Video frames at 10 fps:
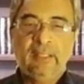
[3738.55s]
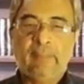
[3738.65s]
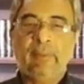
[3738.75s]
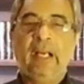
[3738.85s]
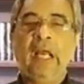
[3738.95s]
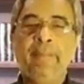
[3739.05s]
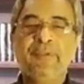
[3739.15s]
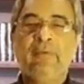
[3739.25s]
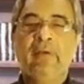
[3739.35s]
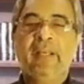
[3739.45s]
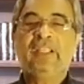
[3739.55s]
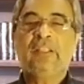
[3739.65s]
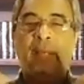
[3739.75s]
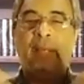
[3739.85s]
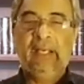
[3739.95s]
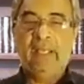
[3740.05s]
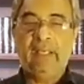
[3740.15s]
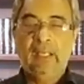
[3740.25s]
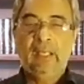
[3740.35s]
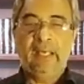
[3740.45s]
that perhaps they were expanding